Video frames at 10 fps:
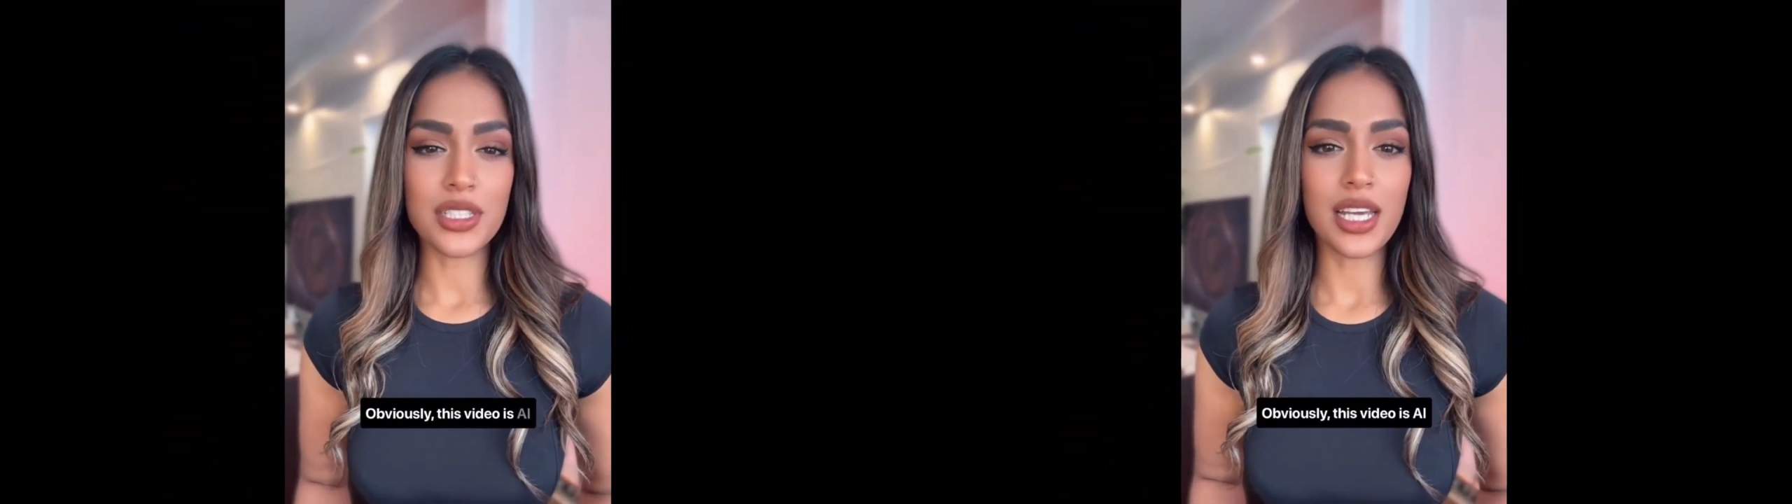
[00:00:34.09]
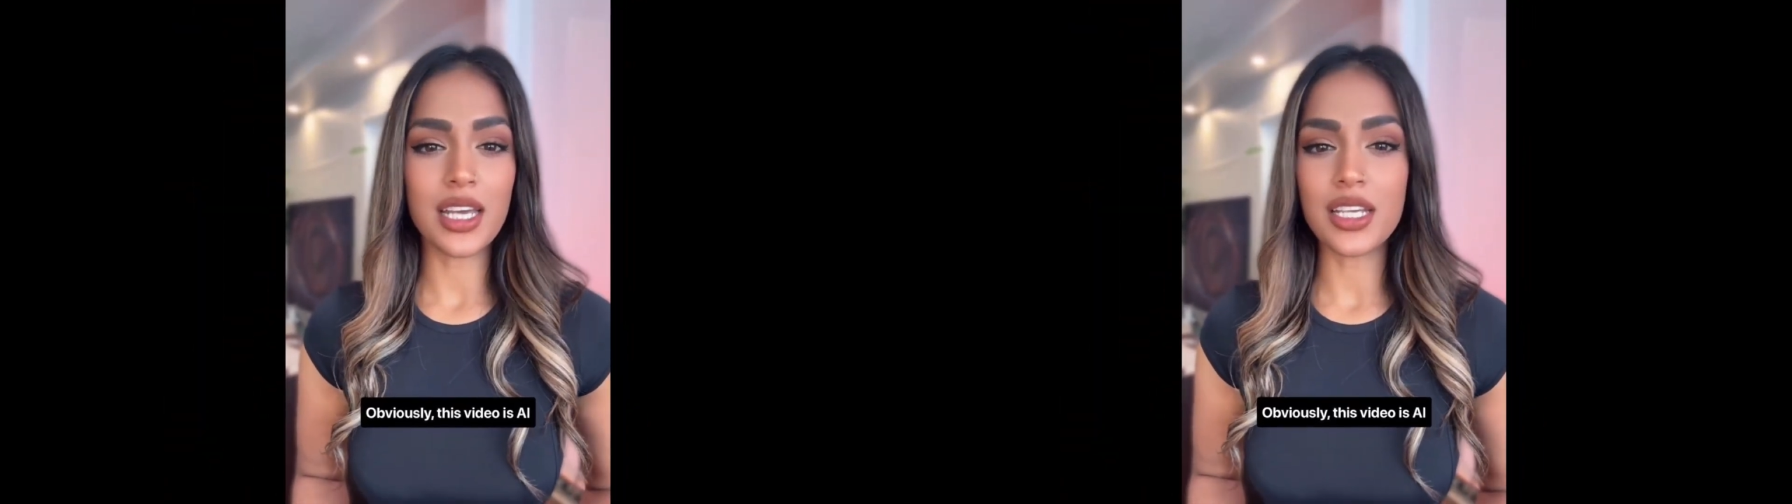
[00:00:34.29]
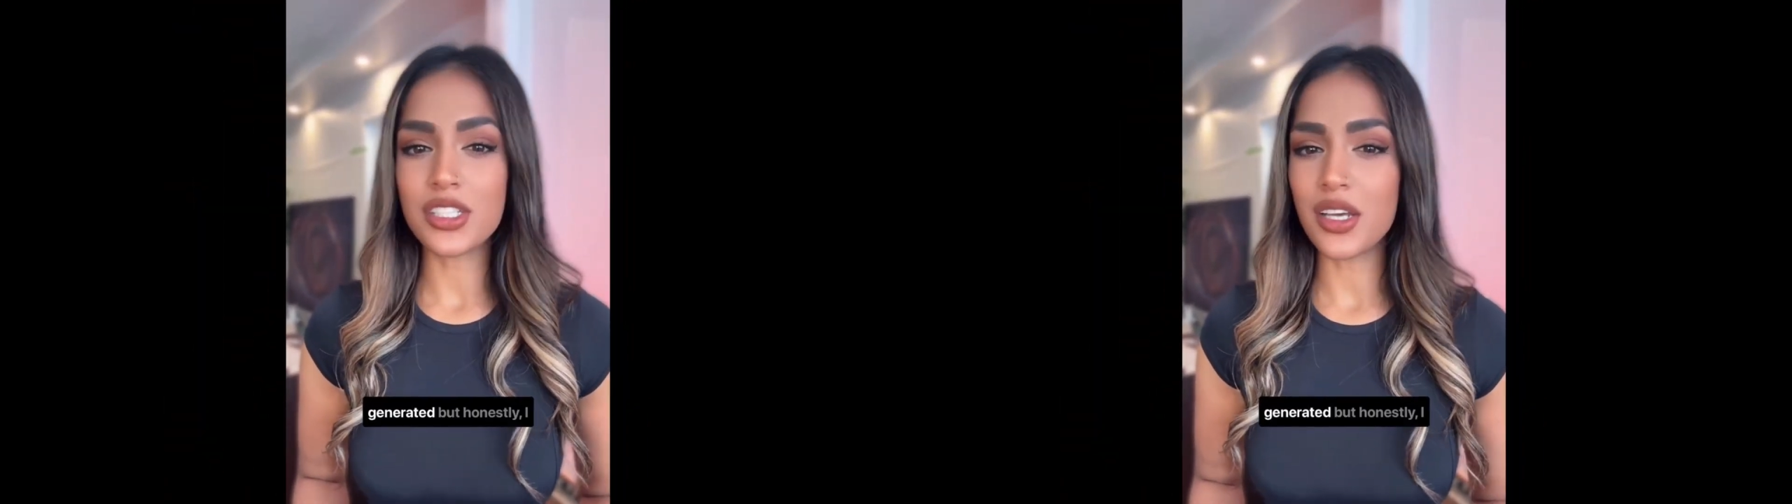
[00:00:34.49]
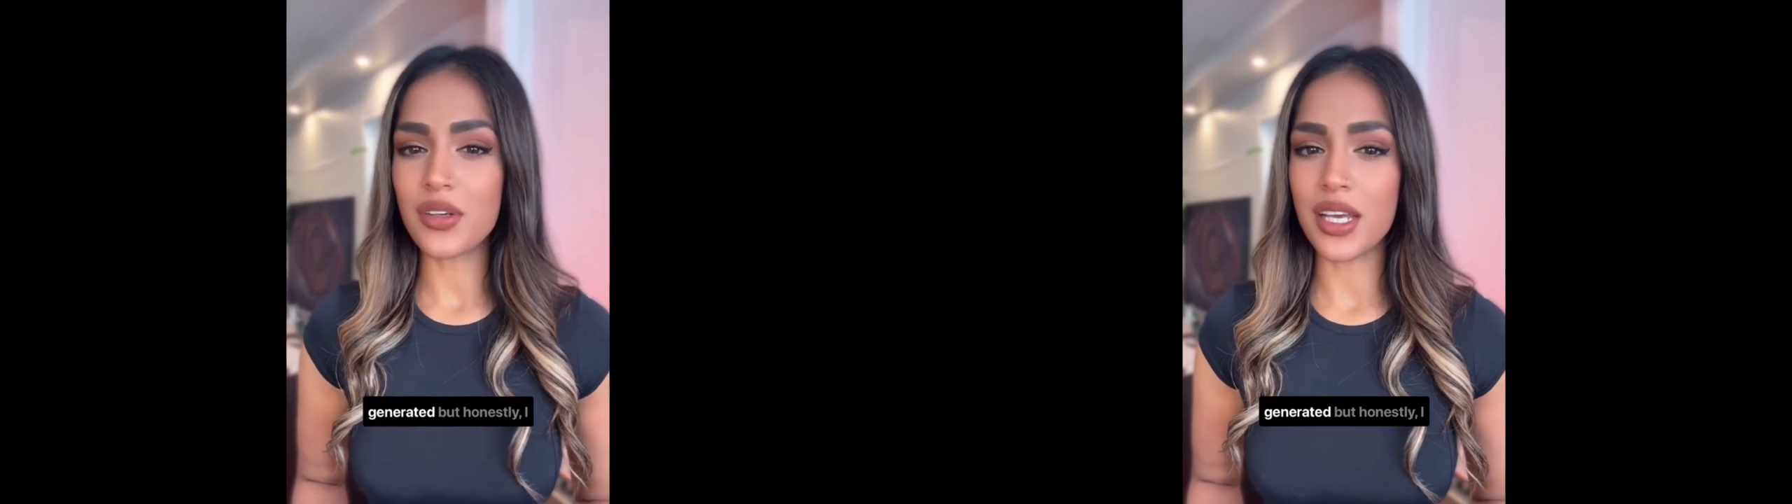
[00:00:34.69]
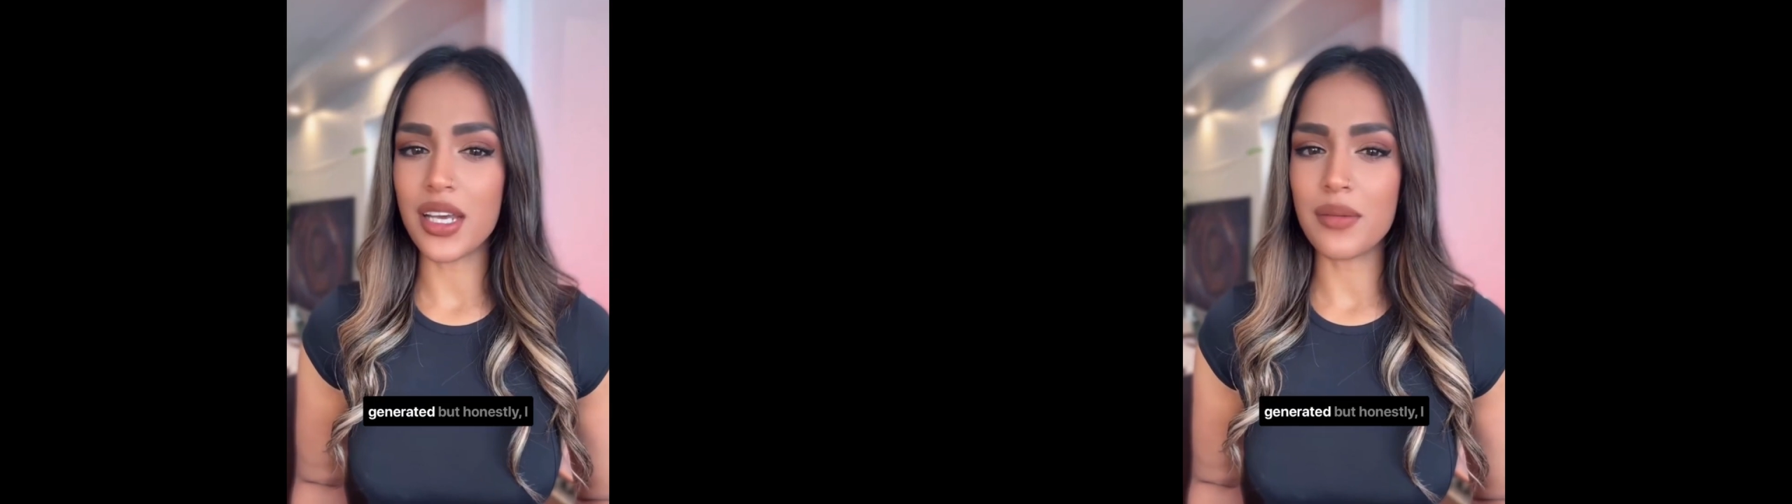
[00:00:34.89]
AI
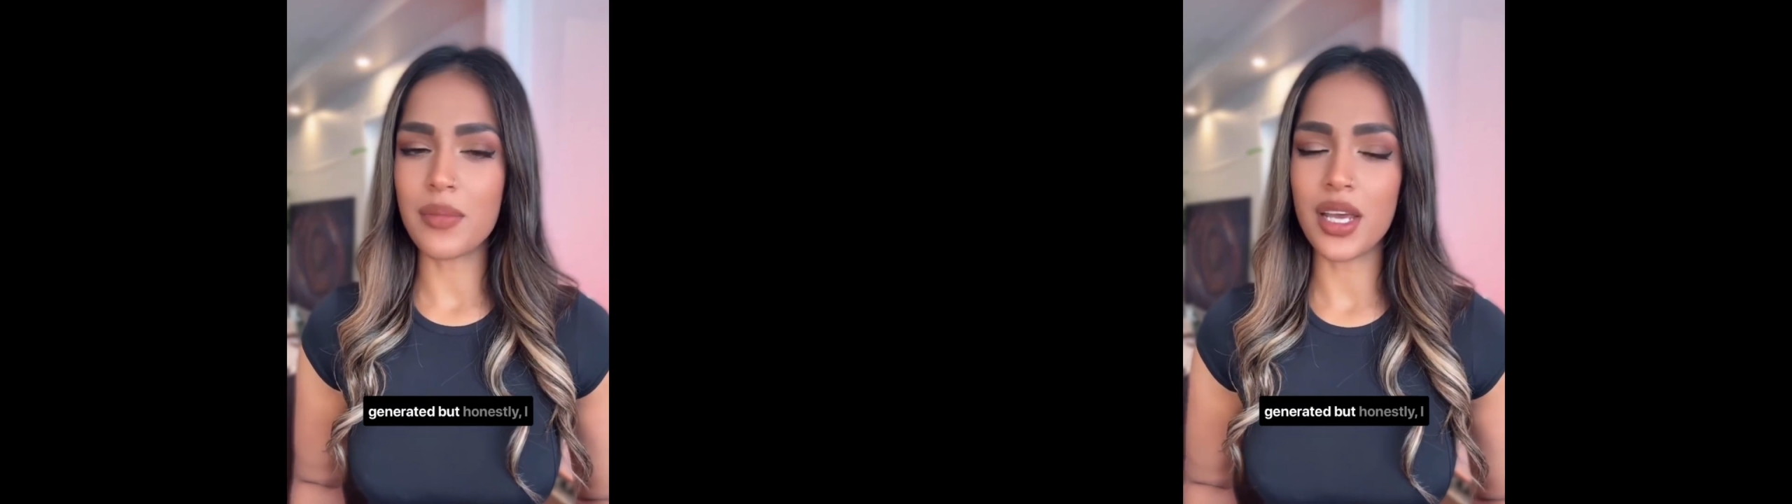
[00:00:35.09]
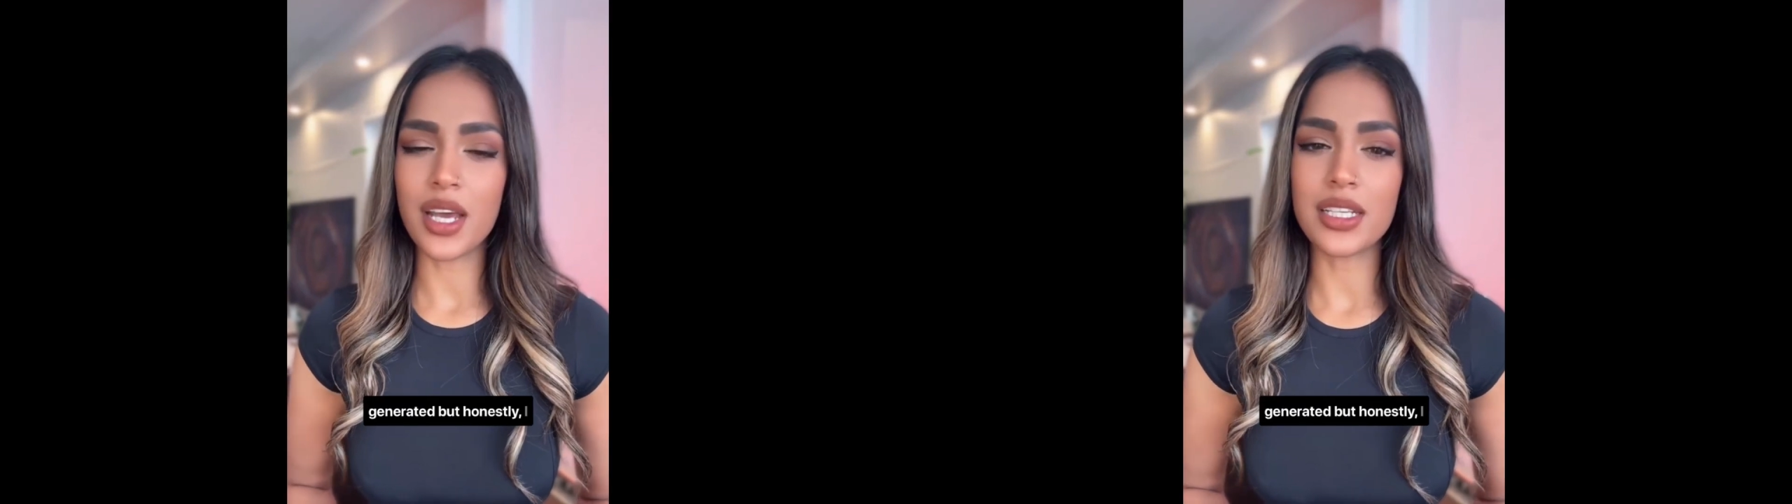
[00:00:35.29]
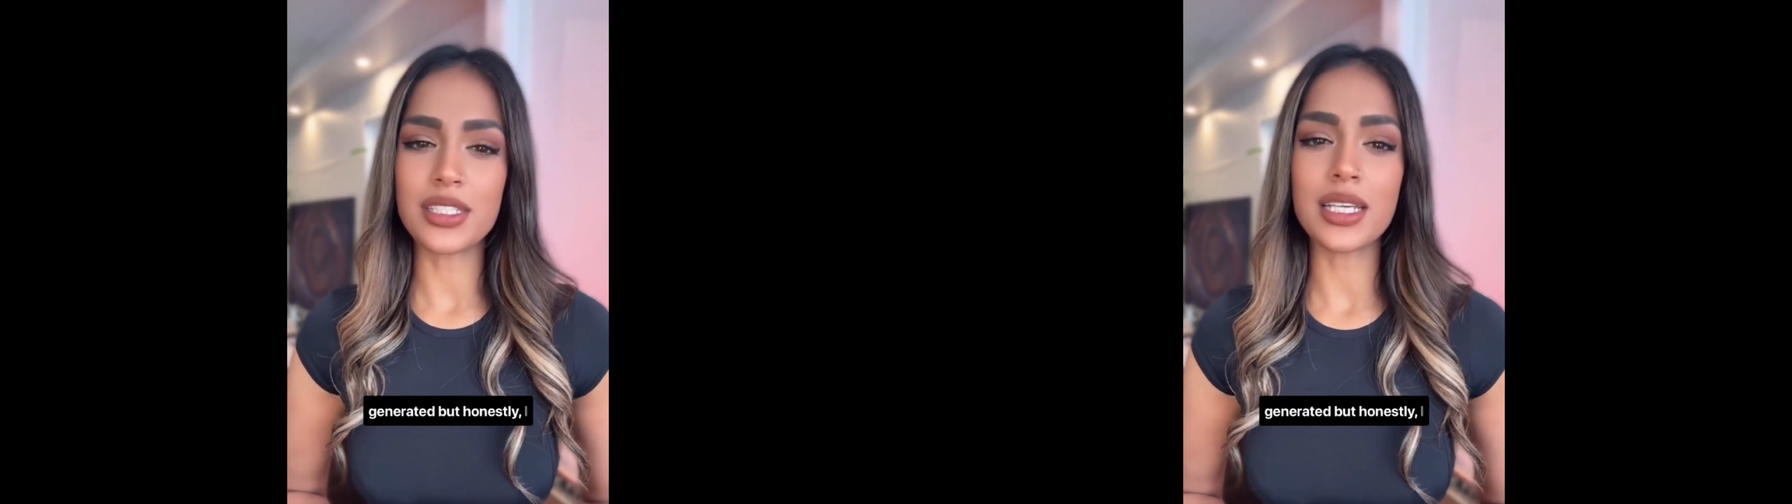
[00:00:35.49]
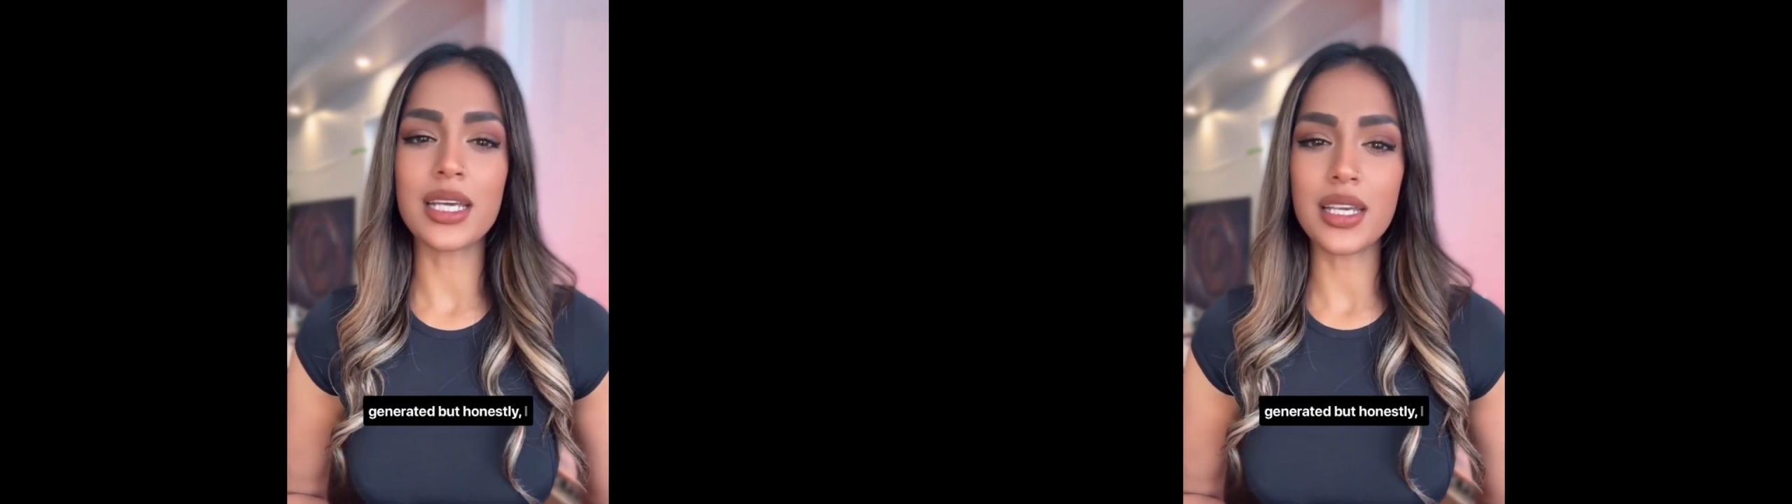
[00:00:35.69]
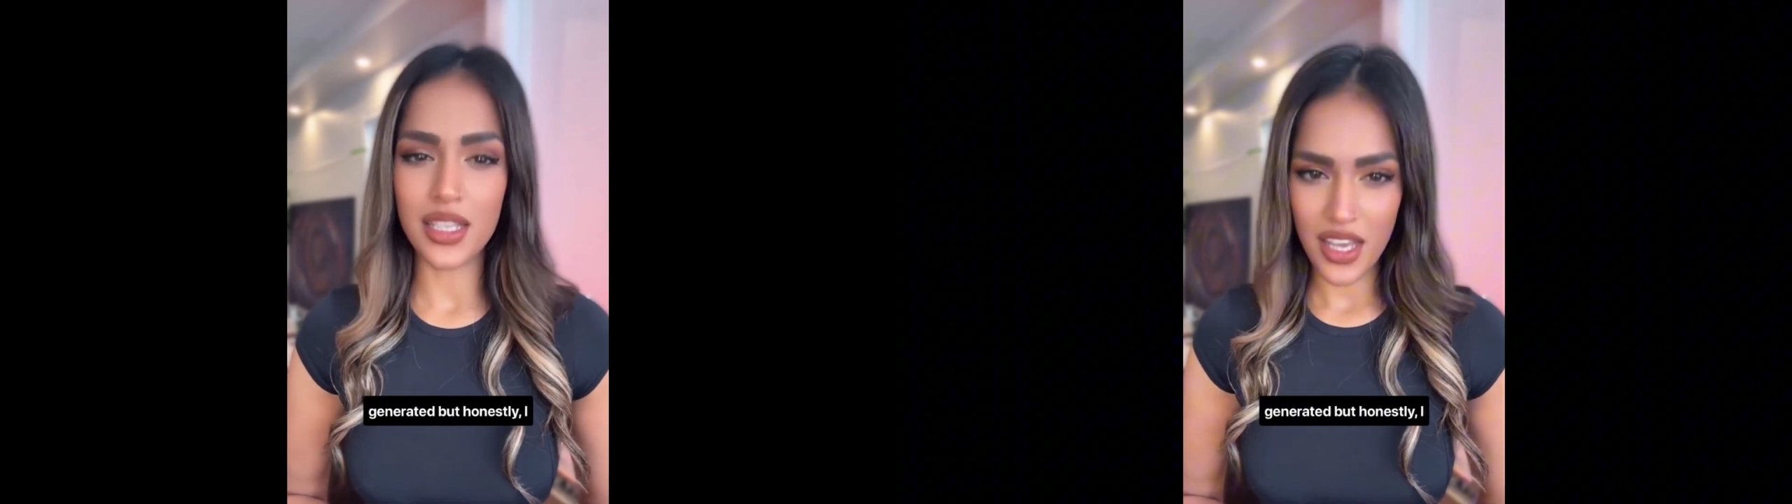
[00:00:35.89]
generated, but honestly,